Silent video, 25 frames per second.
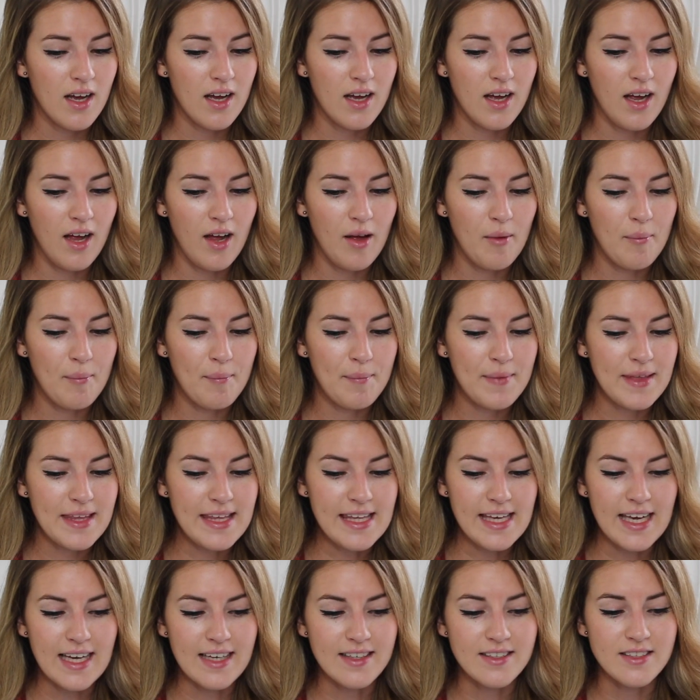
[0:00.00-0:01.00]
um,
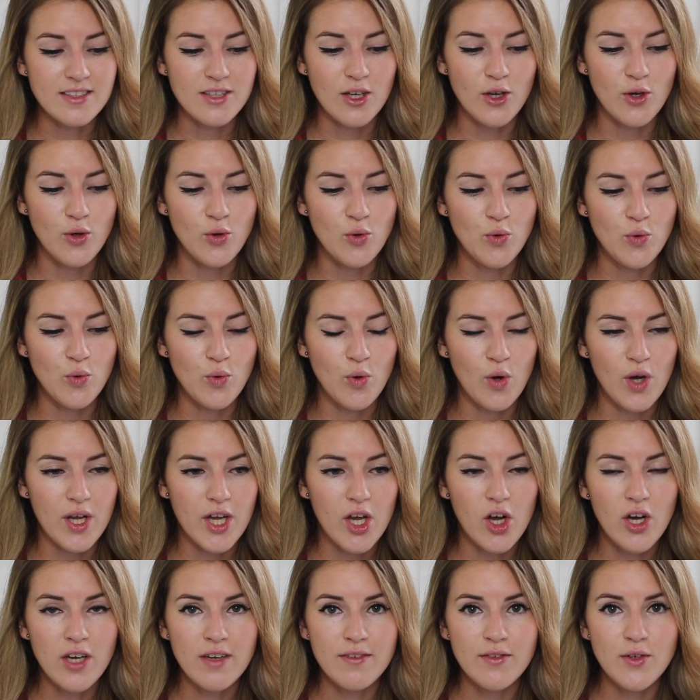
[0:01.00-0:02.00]
yeah, so I
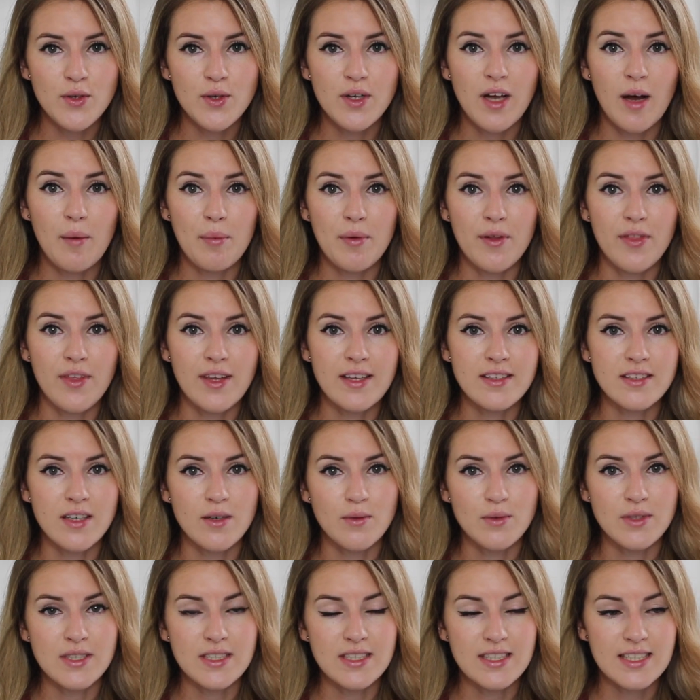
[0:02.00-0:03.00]
kind of knew a couple of things
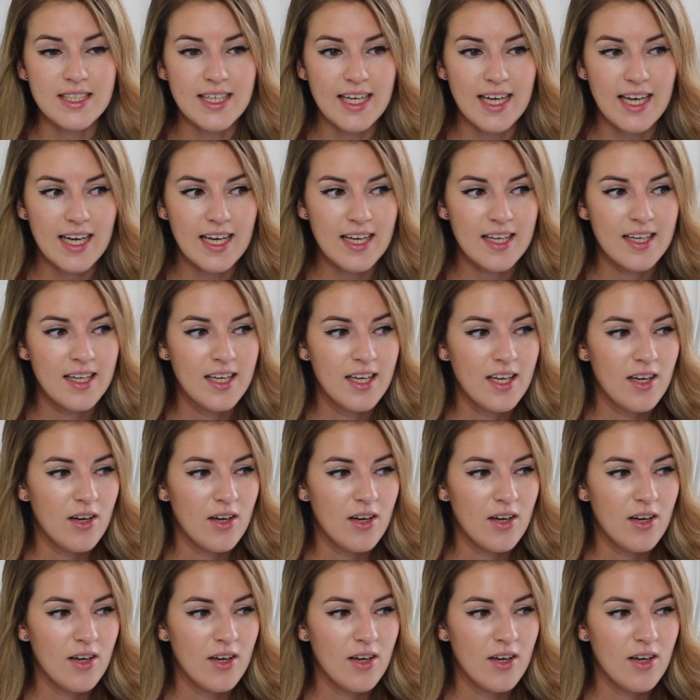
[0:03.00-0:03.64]
I wanted to get,